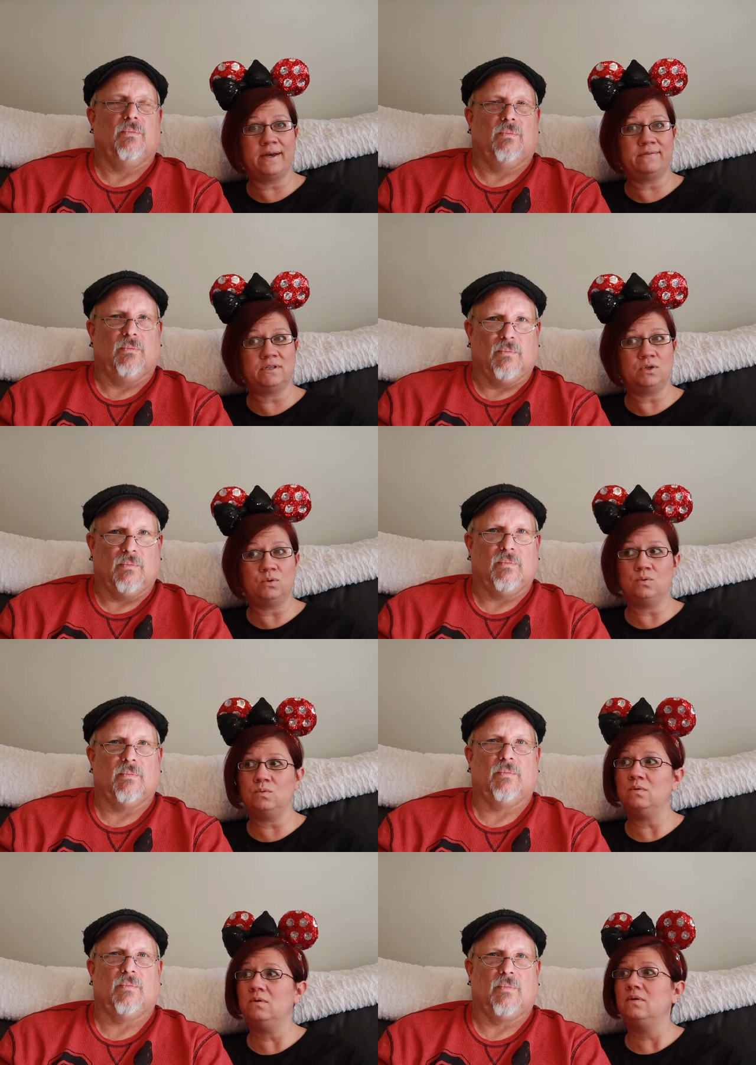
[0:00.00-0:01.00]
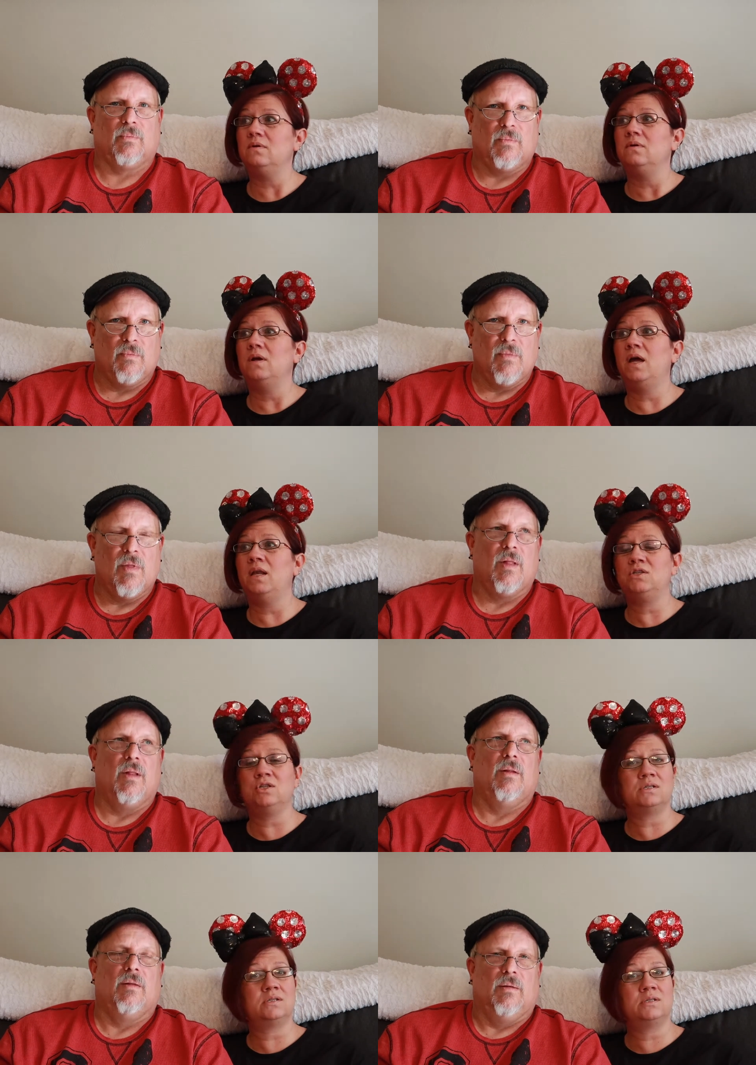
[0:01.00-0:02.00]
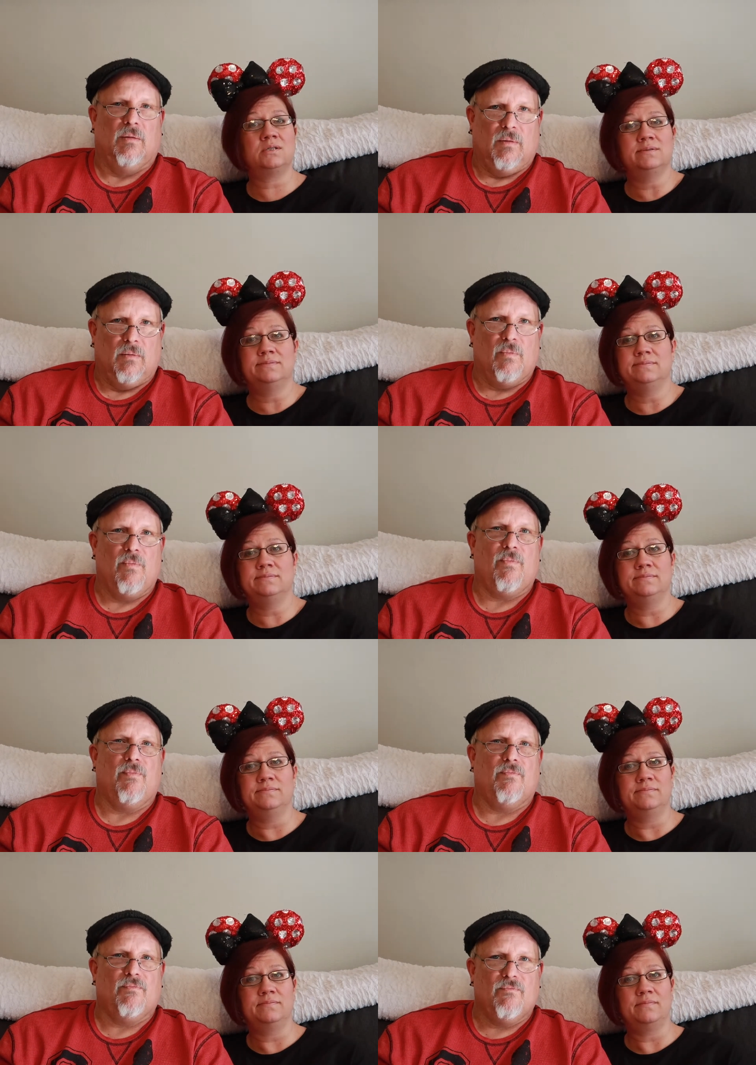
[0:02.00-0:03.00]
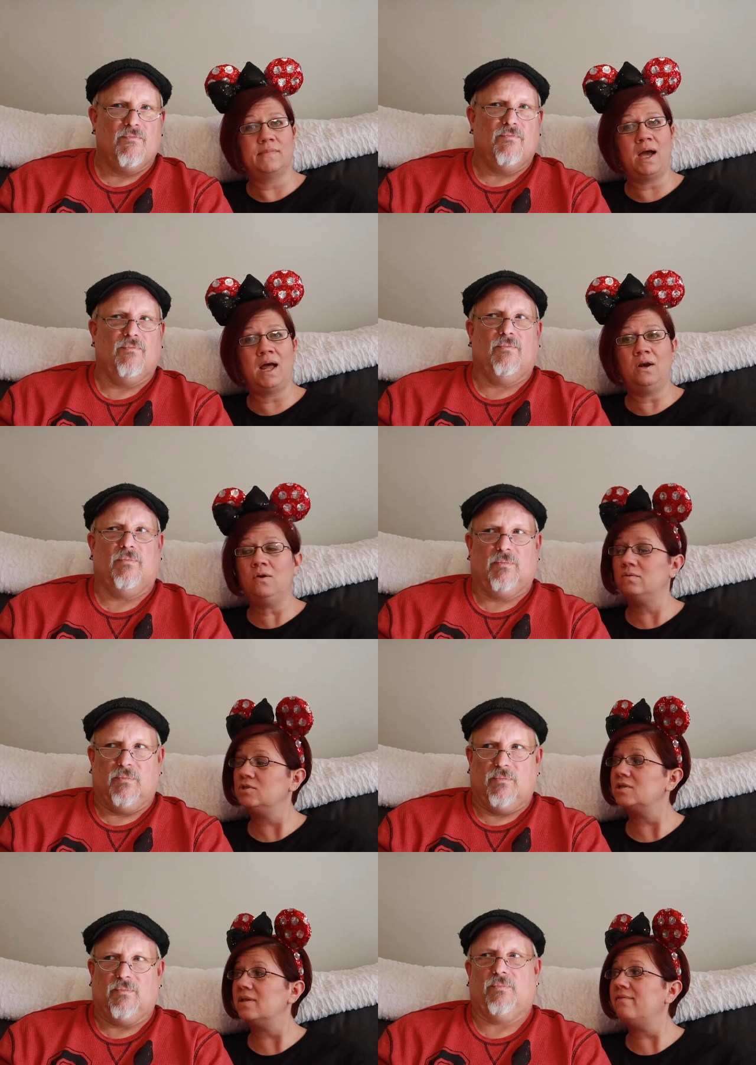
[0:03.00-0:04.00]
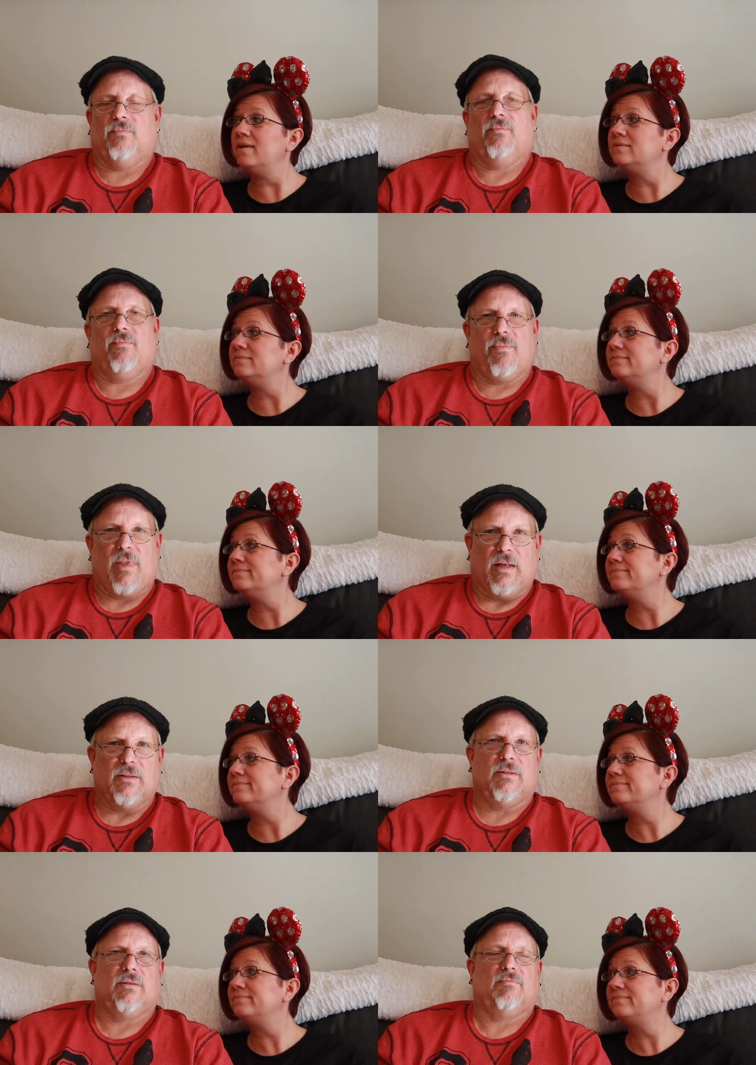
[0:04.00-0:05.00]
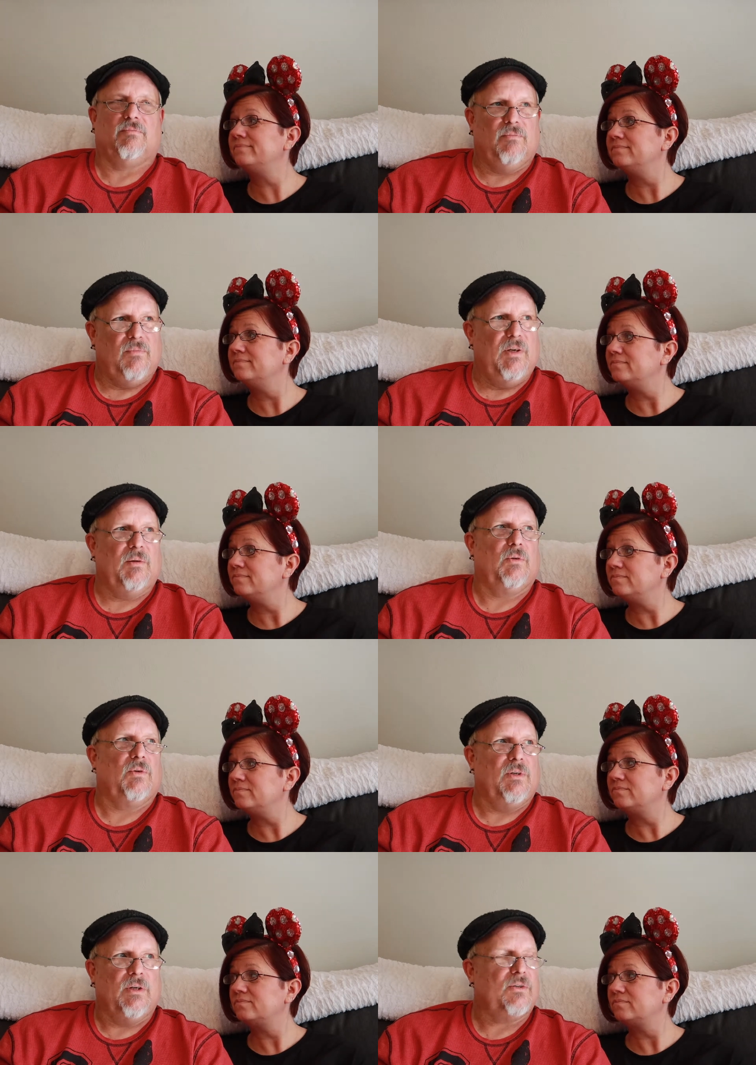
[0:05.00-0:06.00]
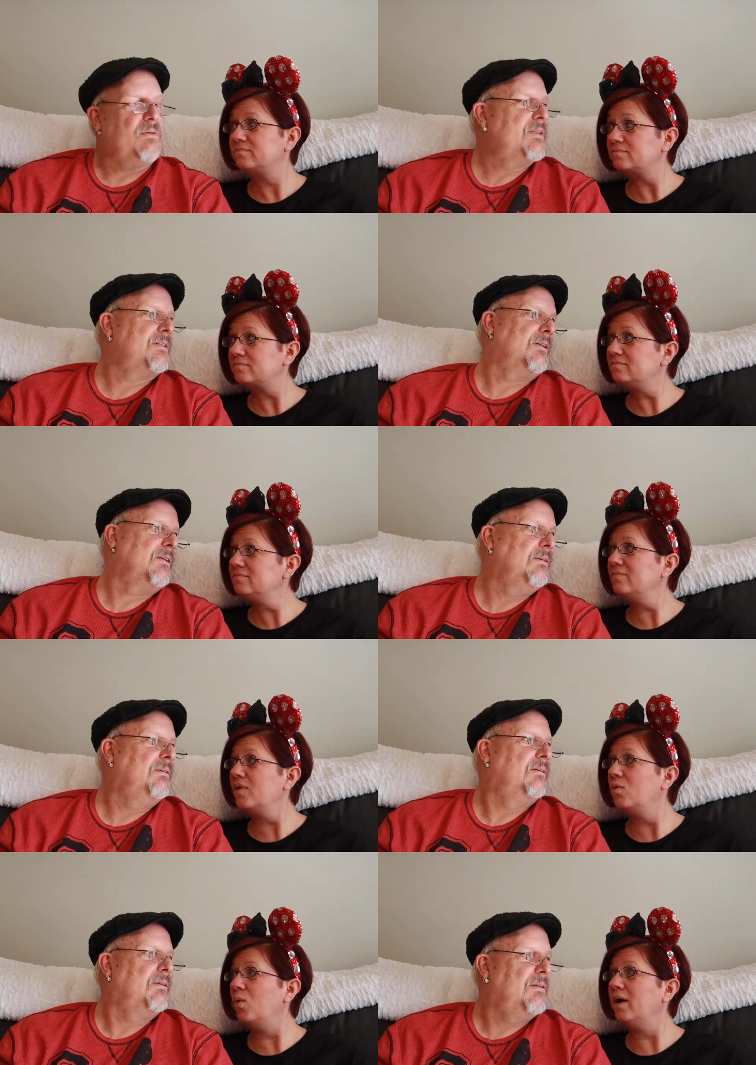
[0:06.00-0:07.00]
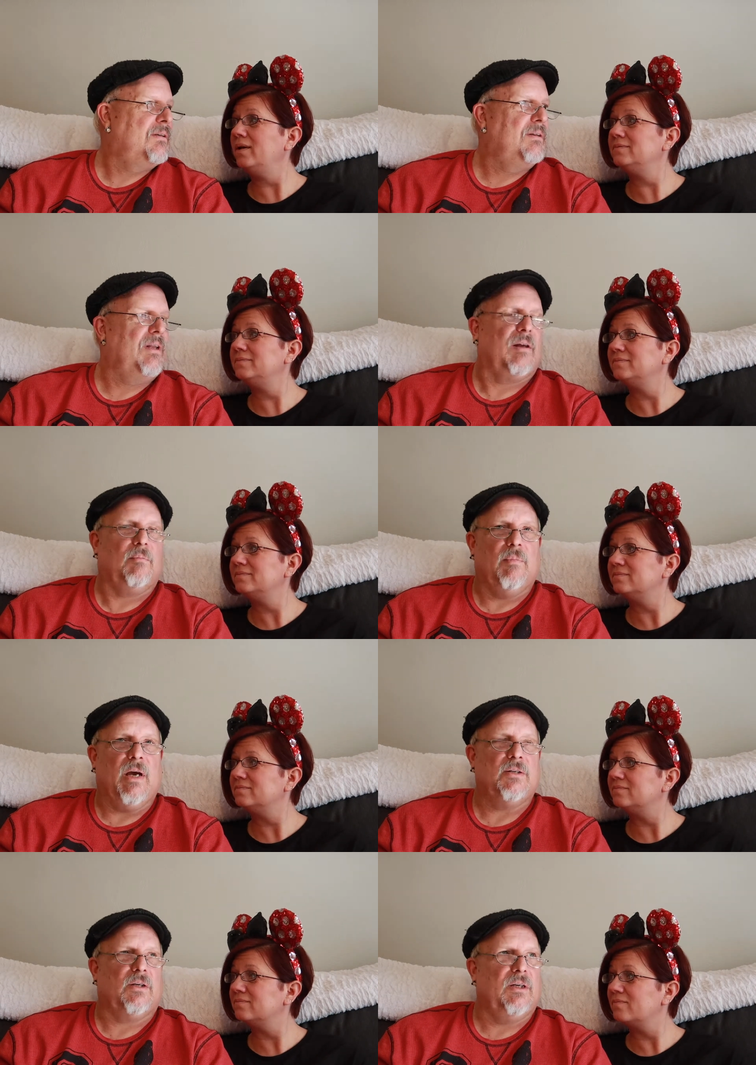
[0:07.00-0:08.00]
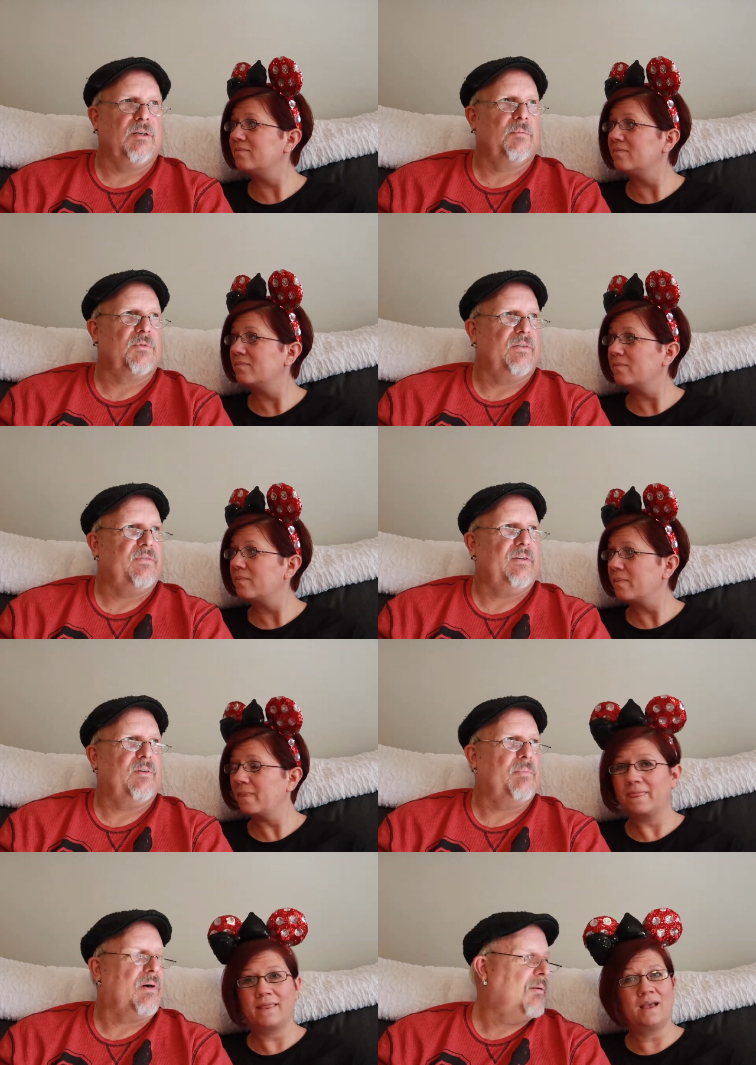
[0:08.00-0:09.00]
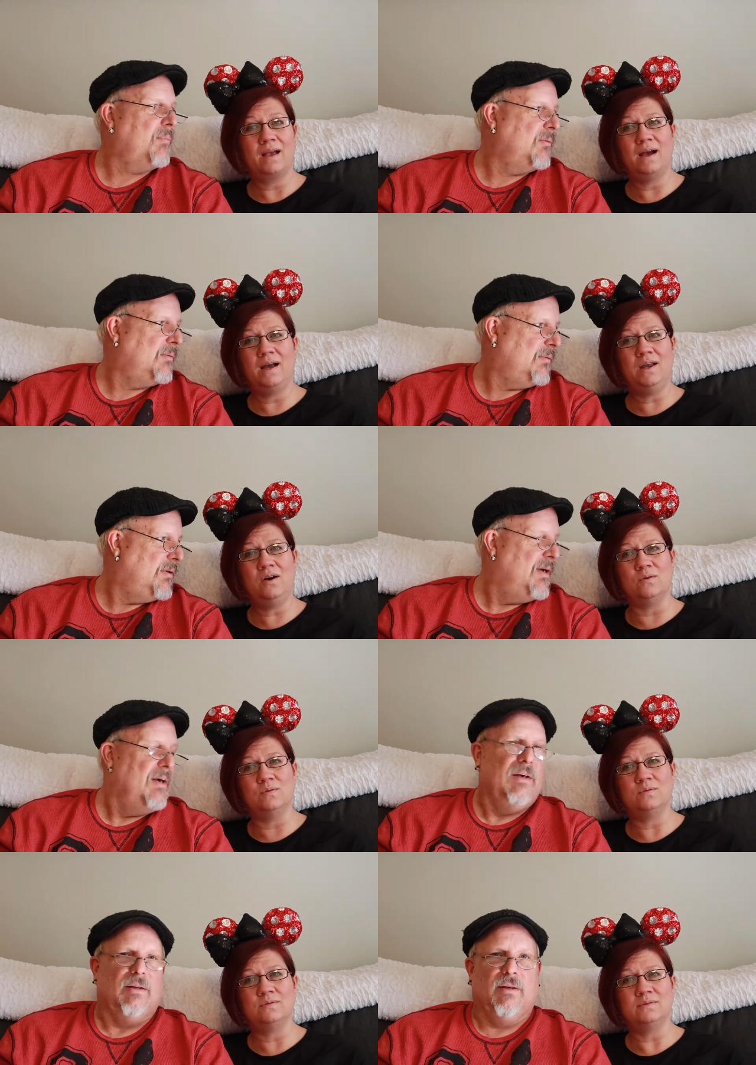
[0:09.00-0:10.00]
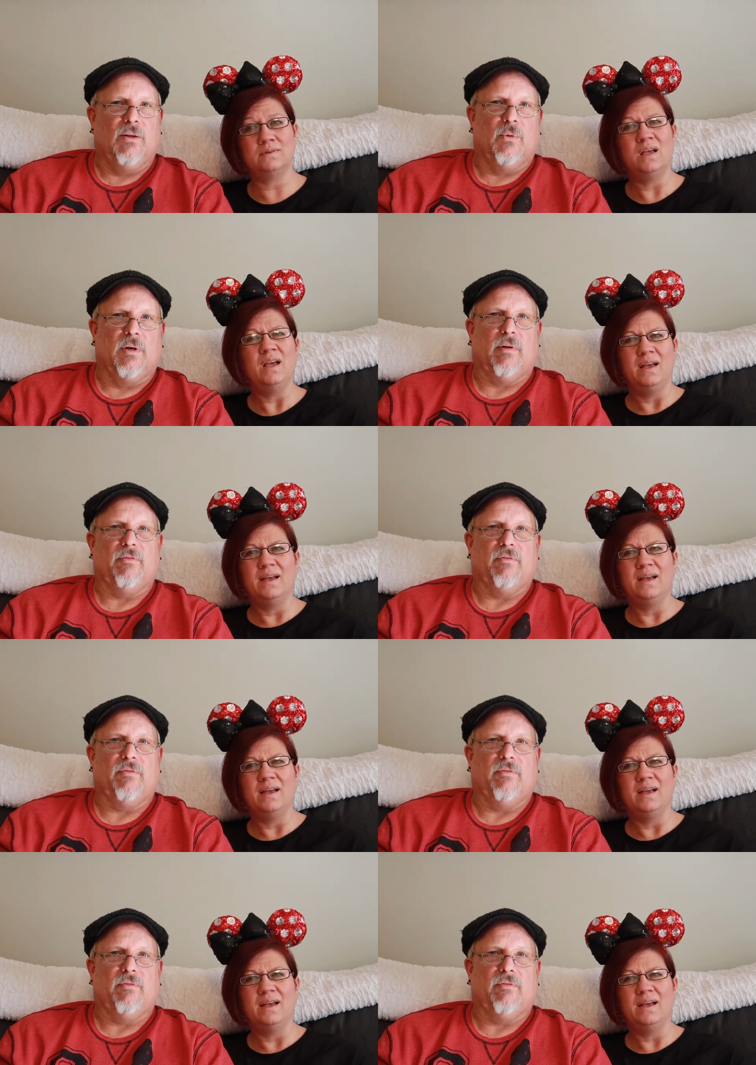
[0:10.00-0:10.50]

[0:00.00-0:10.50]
Speaker 1: have to do. And it just, I don't know, just love it.
Speaker 2: That's interesting that Magic Kingdom's our favorite park. I know. Neither one of